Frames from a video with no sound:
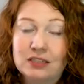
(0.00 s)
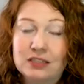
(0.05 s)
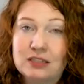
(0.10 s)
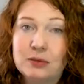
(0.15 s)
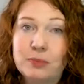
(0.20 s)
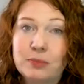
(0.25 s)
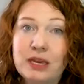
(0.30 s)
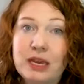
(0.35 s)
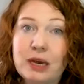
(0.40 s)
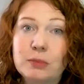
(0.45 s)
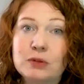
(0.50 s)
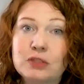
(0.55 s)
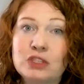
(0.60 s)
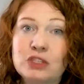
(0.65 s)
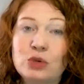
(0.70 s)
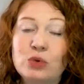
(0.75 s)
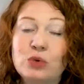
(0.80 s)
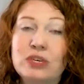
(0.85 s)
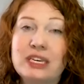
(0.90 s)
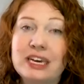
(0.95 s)
to be able
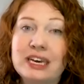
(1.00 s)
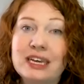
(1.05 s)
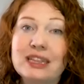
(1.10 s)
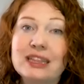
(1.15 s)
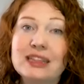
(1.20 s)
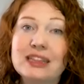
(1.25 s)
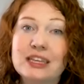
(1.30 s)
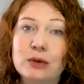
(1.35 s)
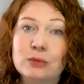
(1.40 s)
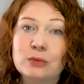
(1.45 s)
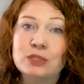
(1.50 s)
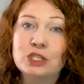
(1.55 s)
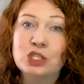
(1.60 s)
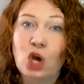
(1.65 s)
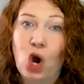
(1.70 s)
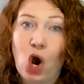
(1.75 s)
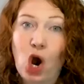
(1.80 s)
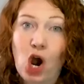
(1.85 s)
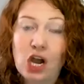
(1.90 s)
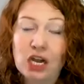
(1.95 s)
to get them
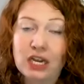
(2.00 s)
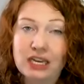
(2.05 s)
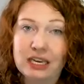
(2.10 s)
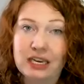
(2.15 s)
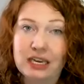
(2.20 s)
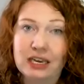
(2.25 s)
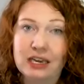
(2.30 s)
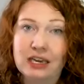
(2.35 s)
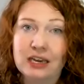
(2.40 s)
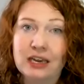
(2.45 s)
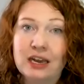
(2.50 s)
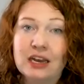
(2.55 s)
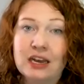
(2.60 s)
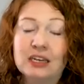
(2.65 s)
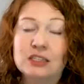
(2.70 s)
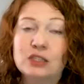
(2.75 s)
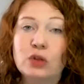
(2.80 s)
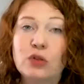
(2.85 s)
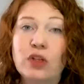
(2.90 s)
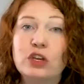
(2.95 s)
talking
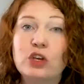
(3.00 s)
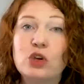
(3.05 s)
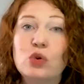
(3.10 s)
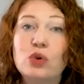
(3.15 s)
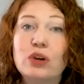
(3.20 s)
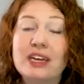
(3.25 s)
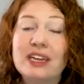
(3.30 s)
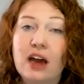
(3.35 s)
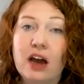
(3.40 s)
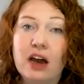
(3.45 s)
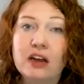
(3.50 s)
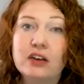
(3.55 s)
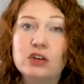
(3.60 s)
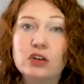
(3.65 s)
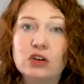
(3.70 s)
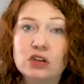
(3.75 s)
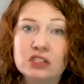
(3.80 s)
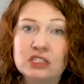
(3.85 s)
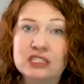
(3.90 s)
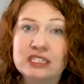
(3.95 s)
so that you can
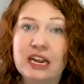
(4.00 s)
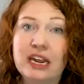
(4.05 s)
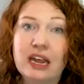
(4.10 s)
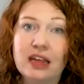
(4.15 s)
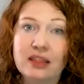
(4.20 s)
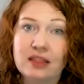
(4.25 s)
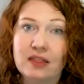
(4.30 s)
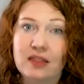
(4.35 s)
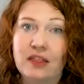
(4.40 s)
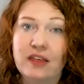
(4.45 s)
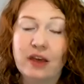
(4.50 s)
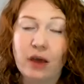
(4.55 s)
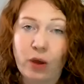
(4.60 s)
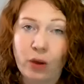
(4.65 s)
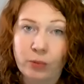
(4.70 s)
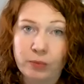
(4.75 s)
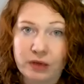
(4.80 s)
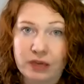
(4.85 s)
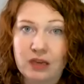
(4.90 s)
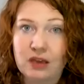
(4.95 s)
understand
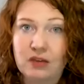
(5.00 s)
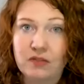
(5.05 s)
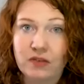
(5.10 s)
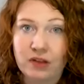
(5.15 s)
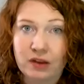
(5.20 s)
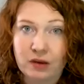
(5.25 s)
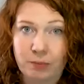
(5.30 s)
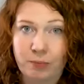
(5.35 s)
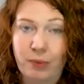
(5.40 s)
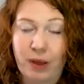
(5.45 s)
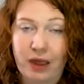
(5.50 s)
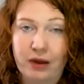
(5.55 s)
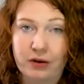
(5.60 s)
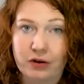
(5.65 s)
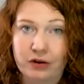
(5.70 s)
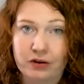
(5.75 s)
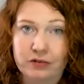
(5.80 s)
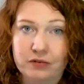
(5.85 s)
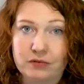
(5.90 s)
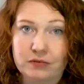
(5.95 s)
them even
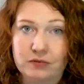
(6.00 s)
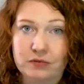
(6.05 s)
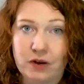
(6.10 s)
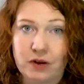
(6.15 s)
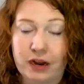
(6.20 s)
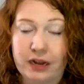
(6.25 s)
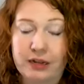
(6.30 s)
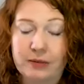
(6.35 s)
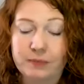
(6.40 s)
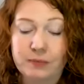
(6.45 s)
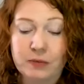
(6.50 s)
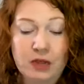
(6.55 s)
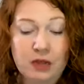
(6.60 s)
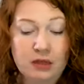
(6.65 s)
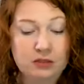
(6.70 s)
better, right?